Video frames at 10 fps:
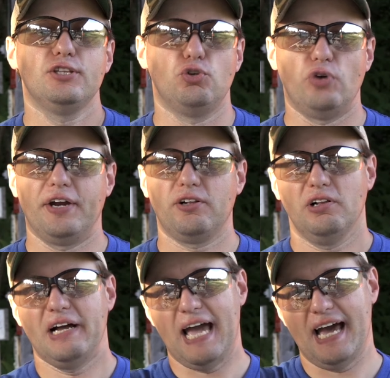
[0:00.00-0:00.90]
The
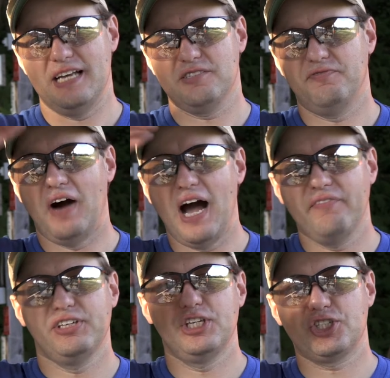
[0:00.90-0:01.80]
reticle has
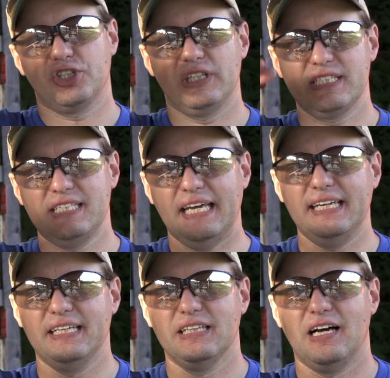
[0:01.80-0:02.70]
five additional
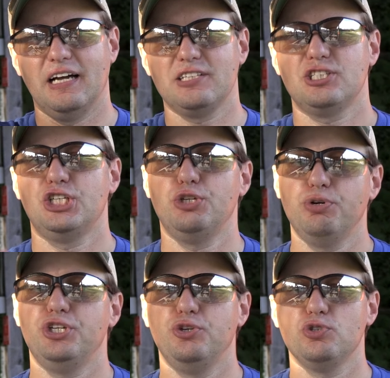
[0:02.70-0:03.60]
stadia lines that you
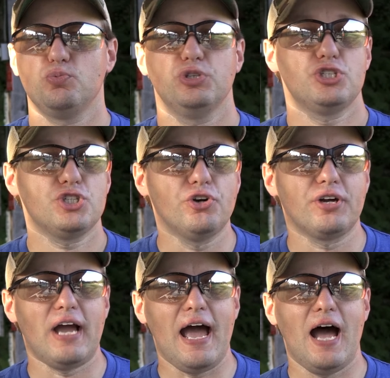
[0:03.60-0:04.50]
would use with the
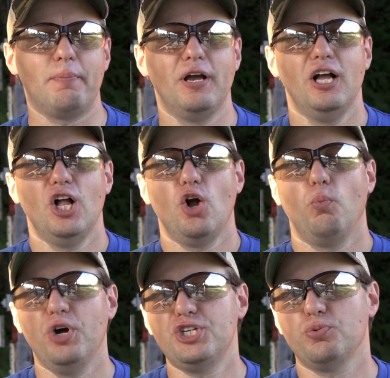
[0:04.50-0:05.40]
Styrka app,
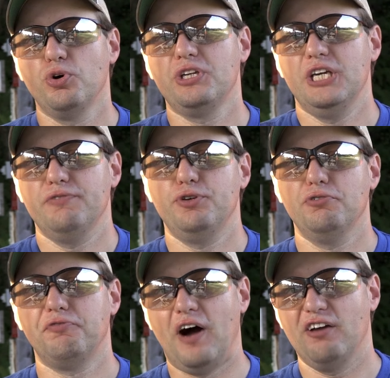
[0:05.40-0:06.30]
which would give you
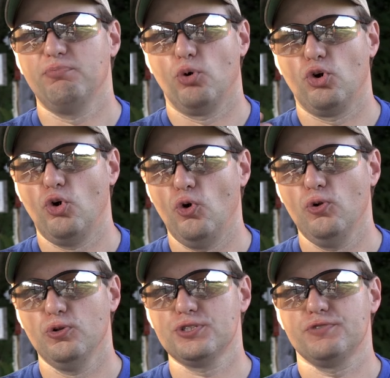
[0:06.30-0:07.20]
five more
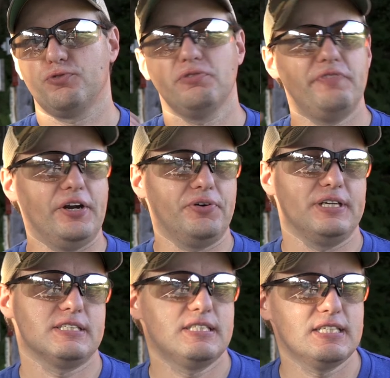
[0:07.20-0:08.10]
holds for
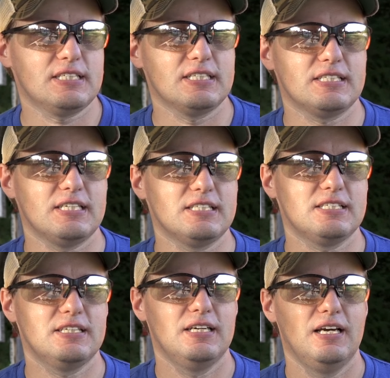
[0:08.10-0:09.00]
various distances.